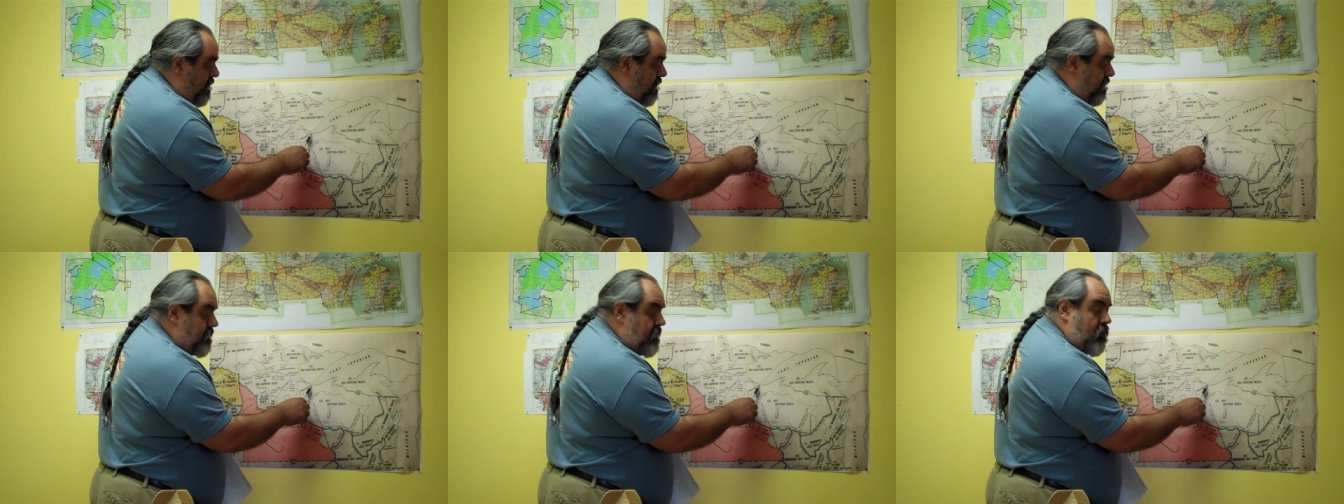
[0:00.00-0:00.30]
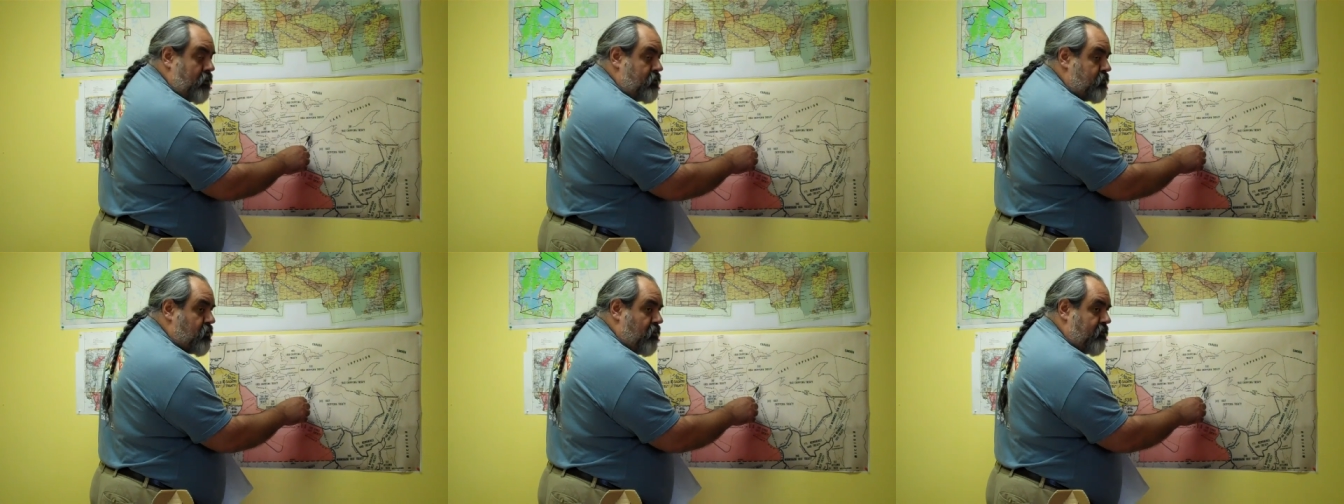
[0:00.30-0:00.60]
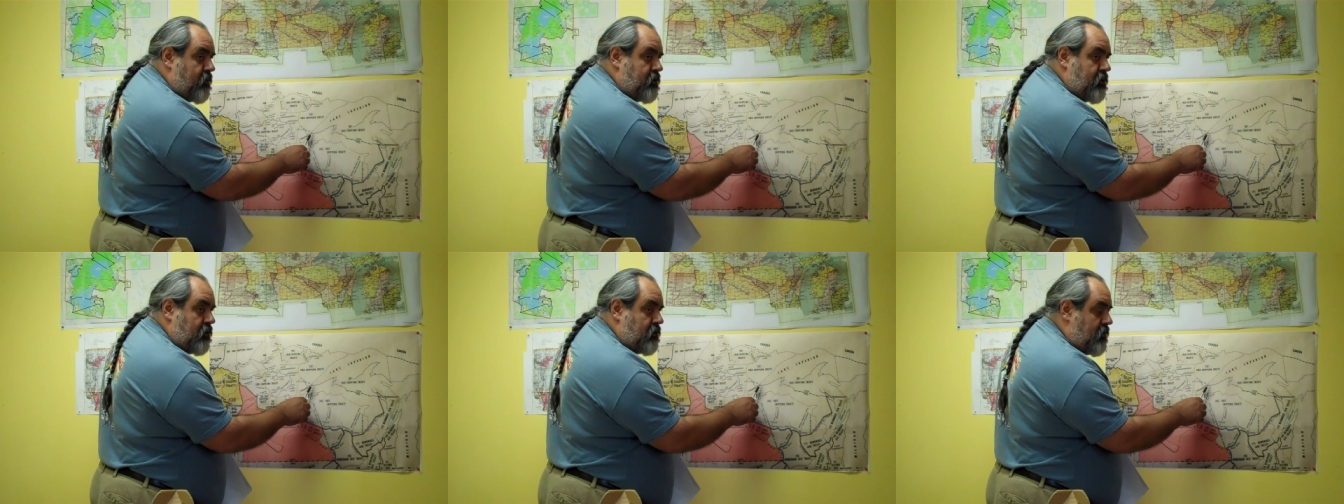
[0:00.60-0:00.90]
They said there was
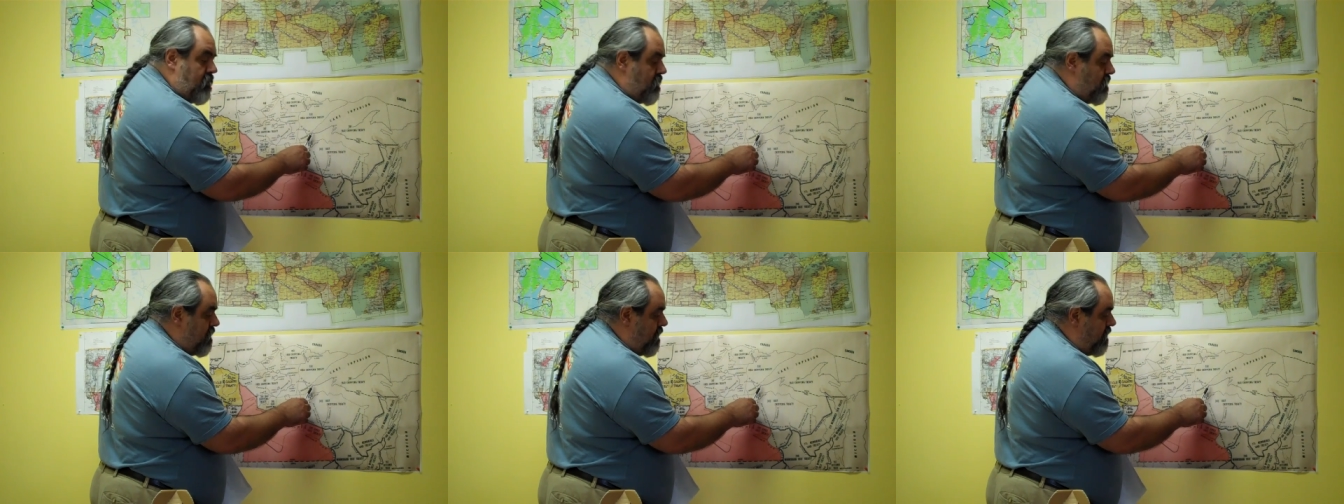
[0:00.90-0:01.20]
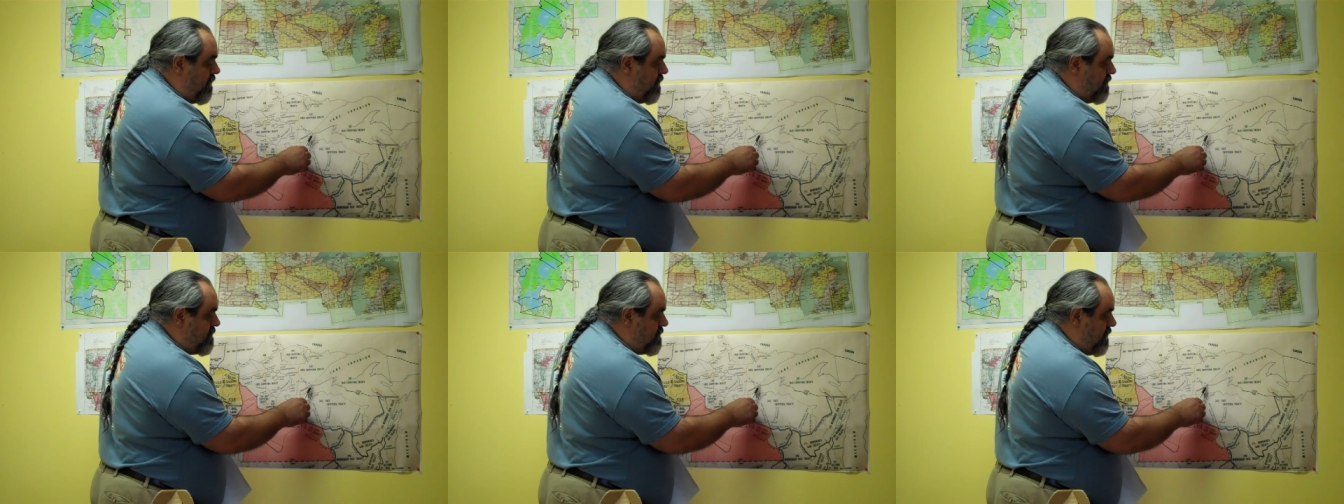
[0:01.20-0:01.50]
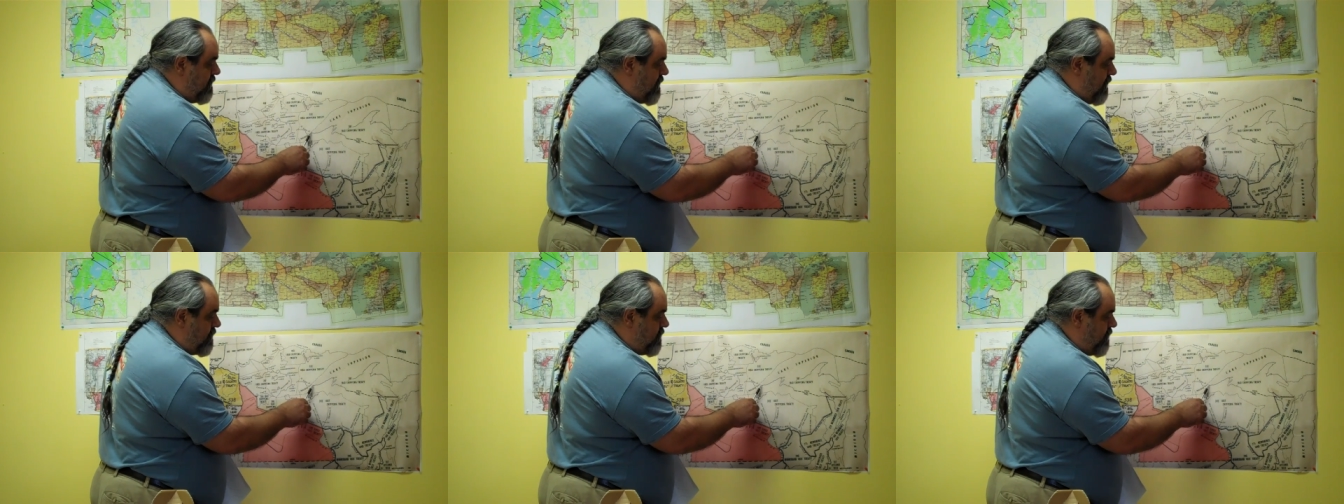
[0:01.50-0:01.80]
over 600 Indians
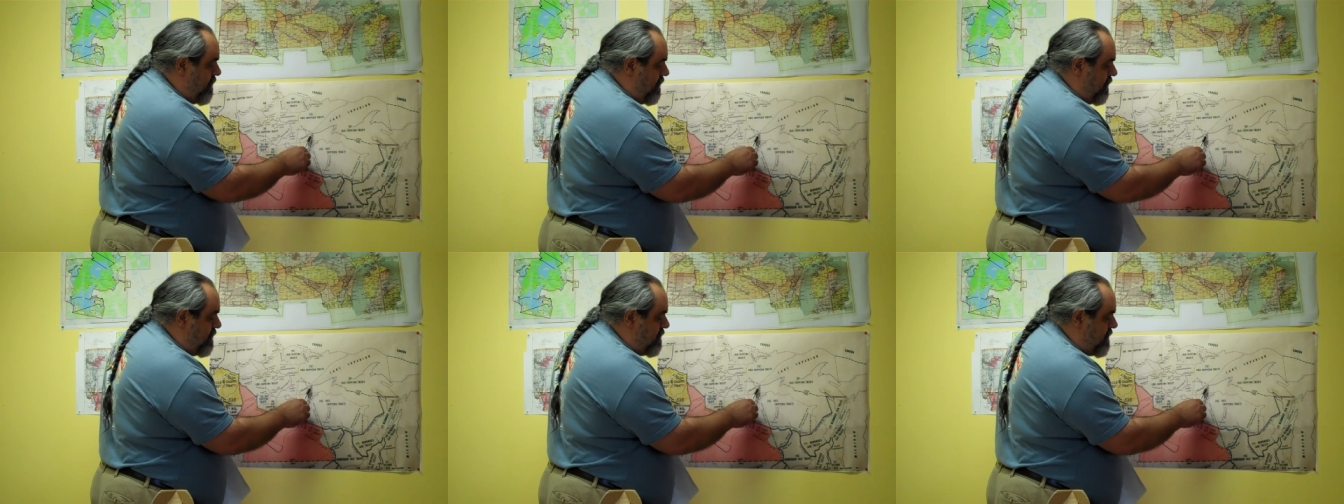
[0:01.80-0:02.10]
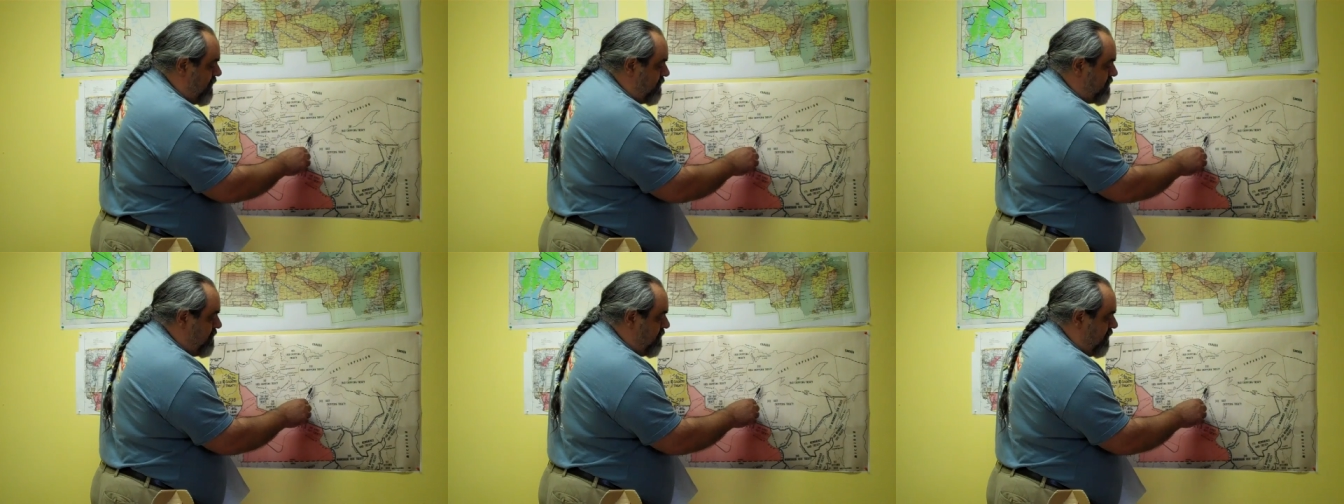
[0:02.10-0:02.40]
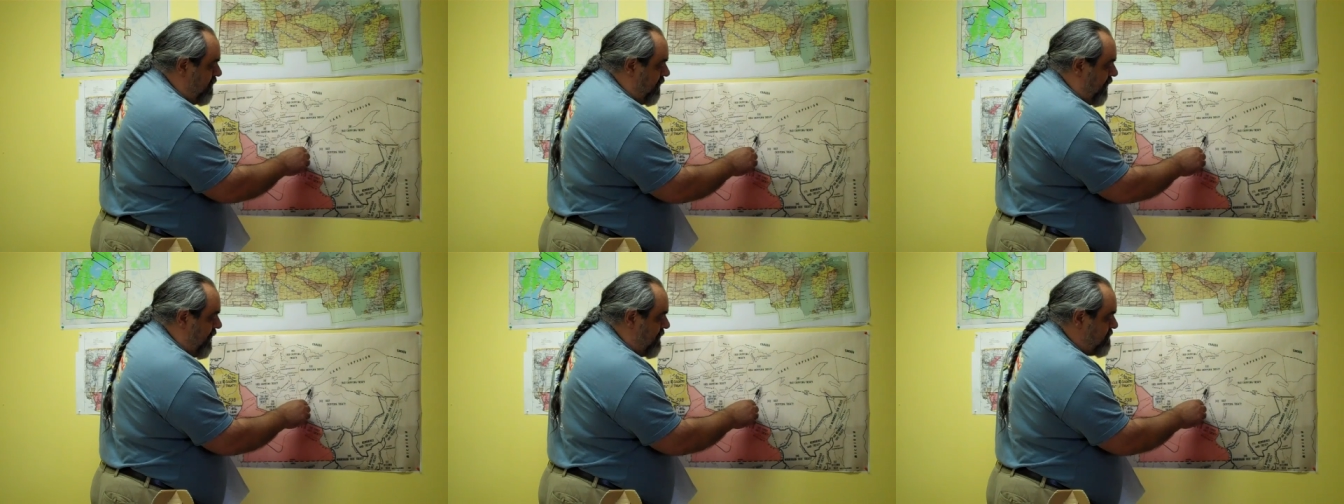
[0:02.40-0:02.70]
at that treaty session.
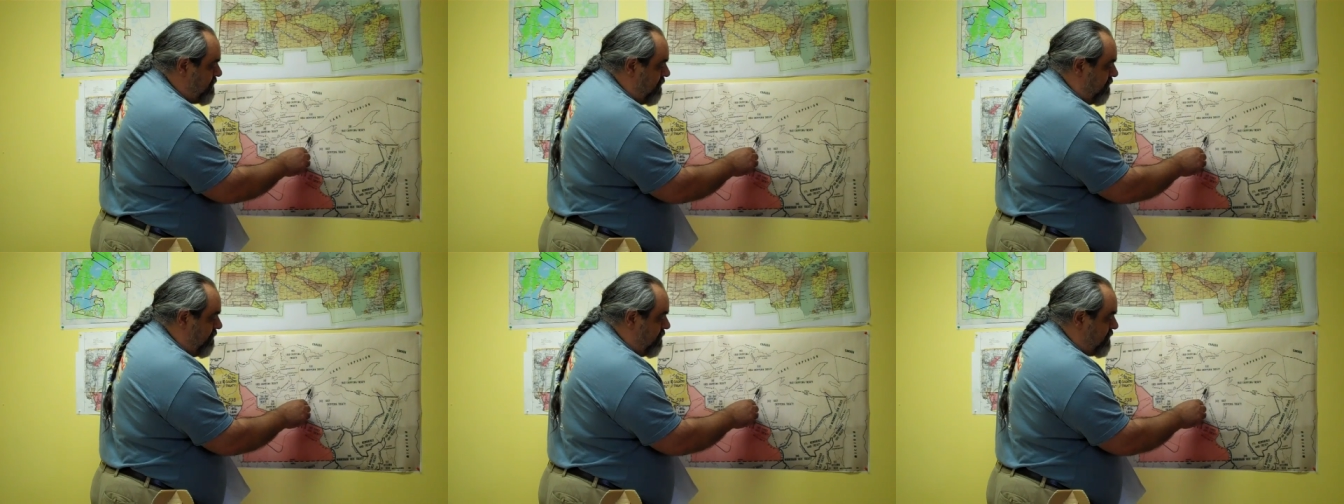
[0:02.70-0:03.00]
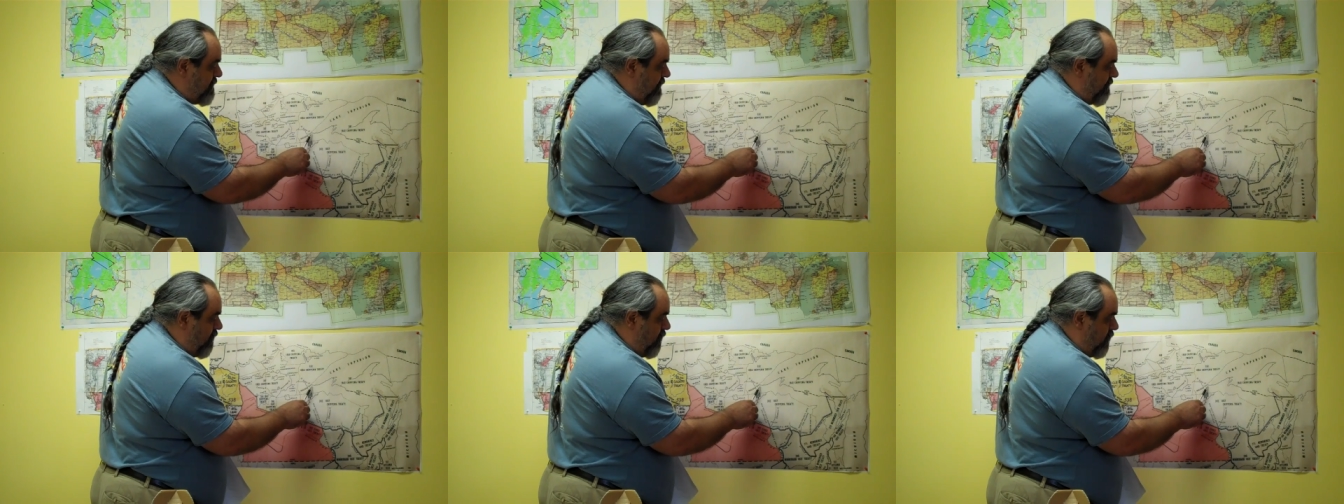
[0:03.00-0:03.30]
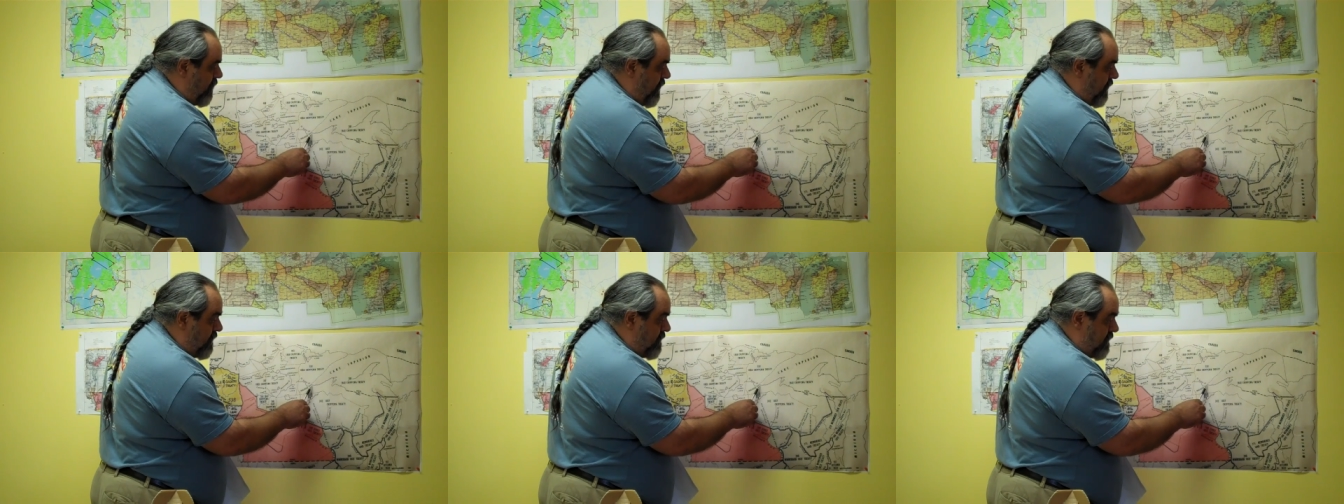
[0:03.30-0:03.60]
It lasted several
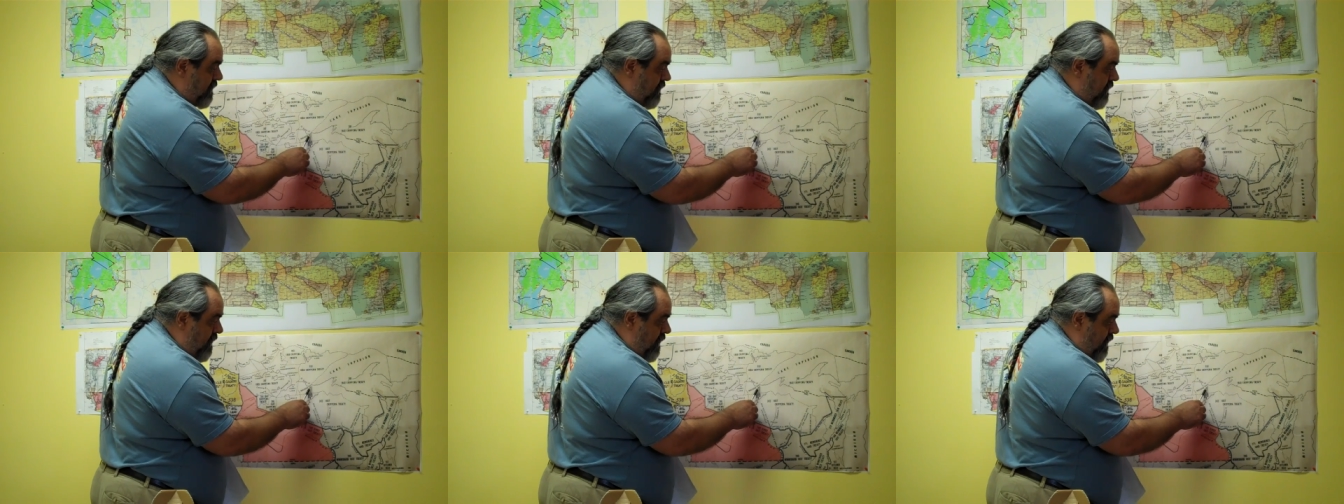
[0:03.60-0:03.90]
weeks.